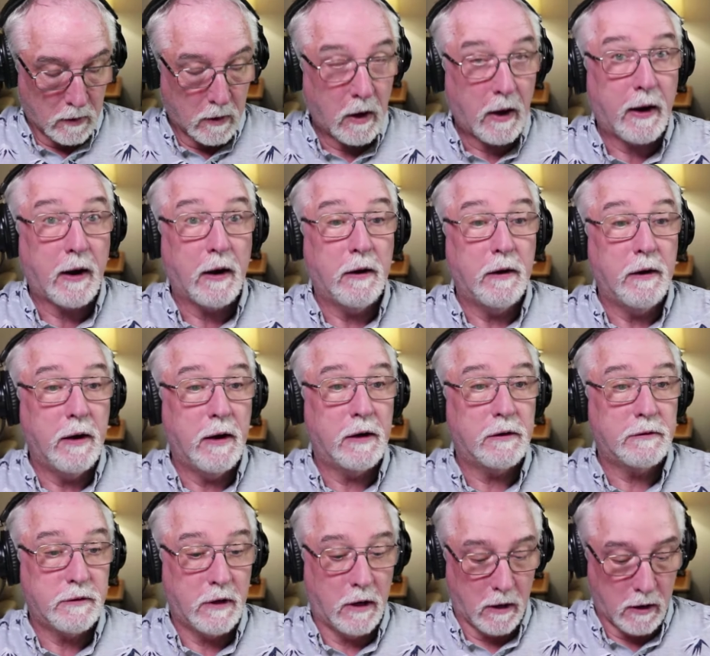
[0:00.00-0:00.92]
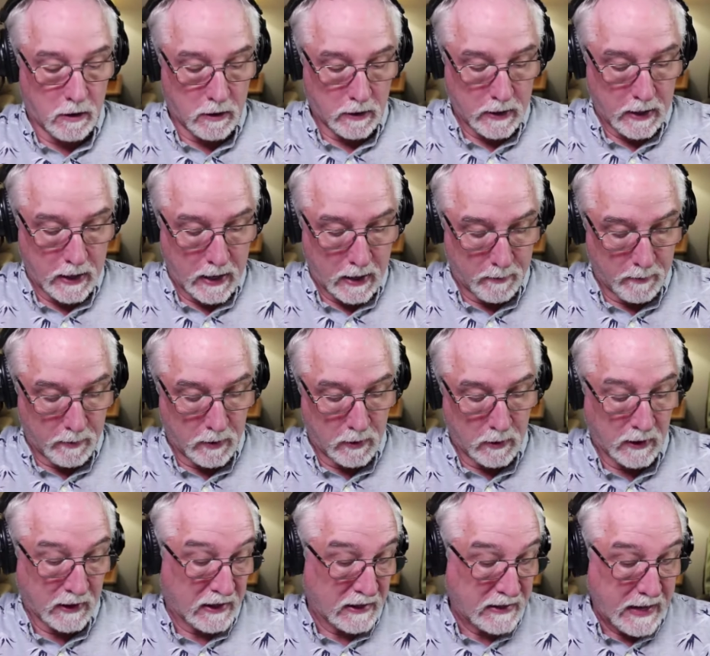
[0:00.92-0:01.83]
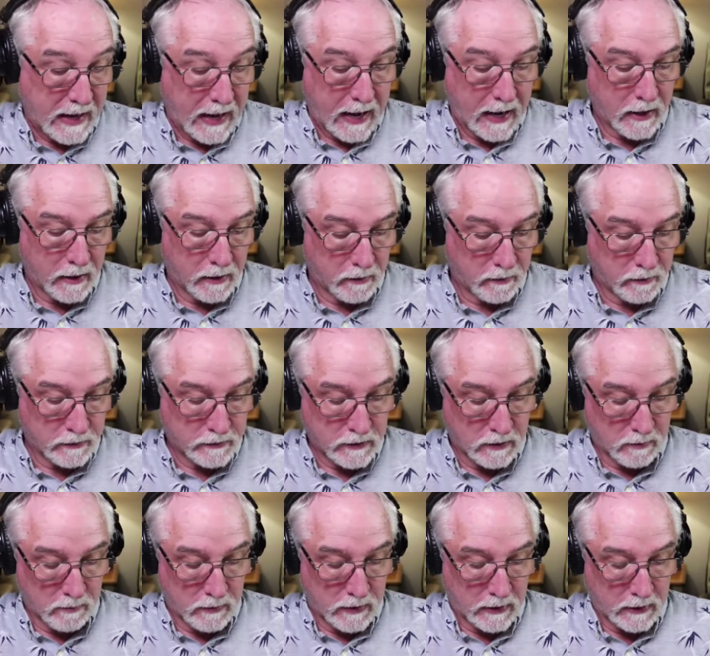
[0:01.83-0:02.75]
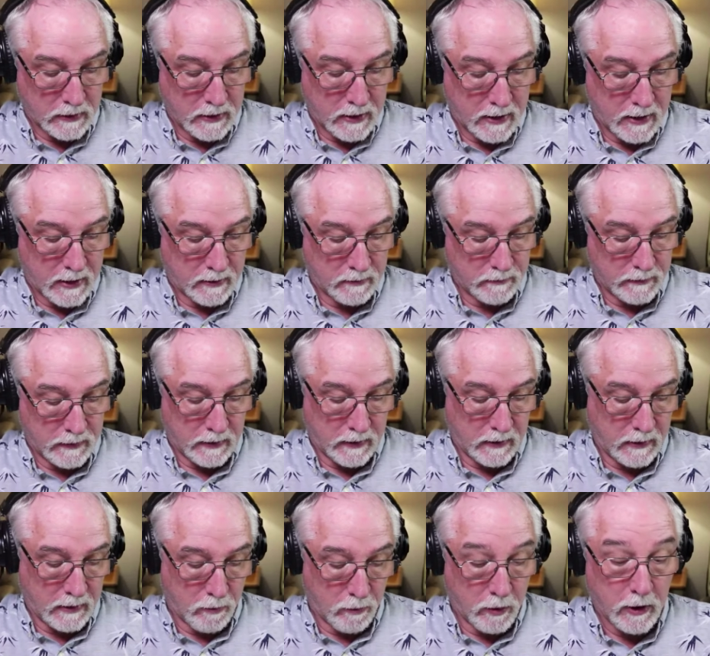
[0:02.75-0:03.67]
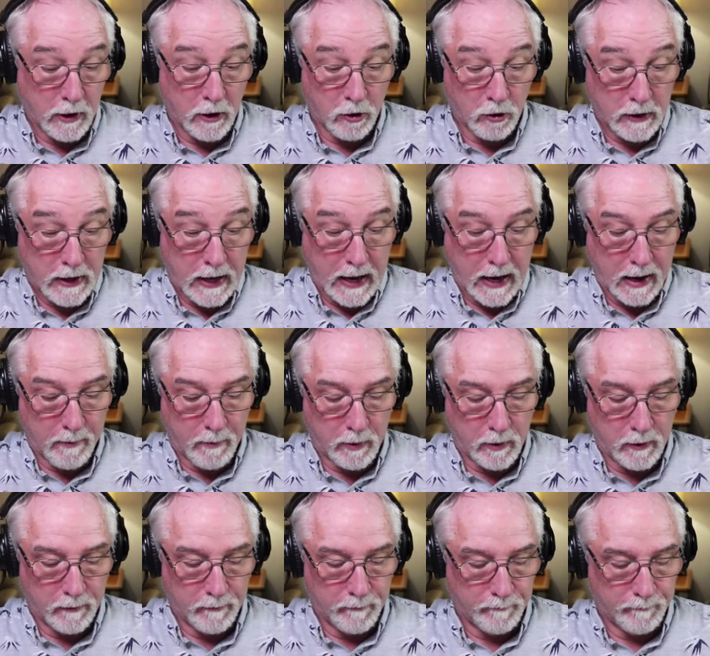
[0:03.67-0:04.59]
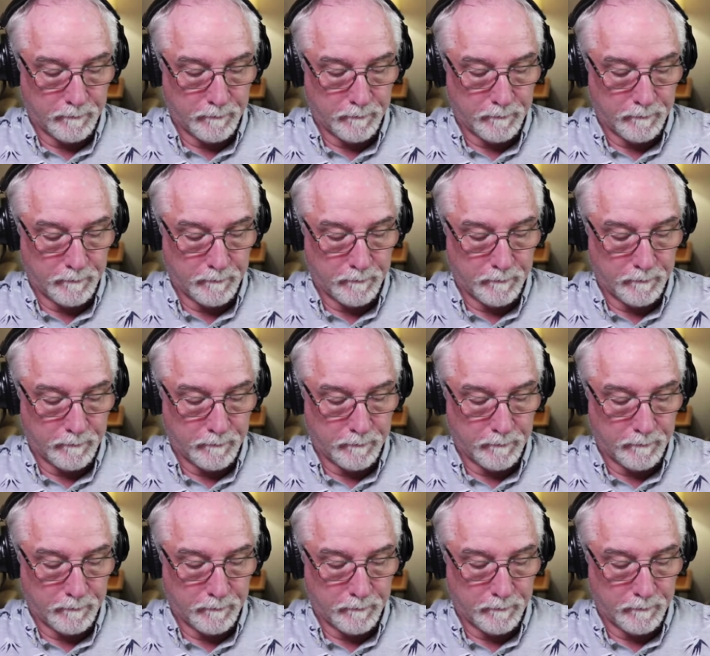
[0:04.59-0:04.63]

like a DSLR camera, like a Canon or something like that, a regular camera.